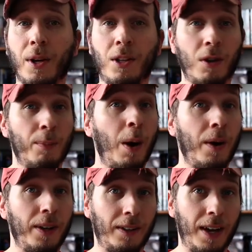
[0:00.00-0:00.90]
going to a
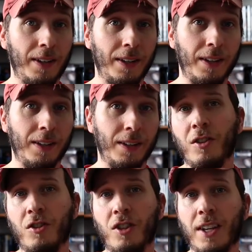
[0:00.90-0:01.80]
party later.
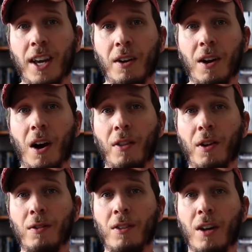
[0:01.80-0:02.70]
Check out all
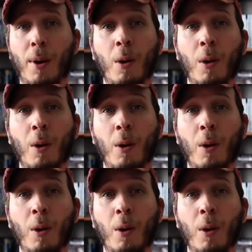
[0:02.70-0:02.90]
those uh,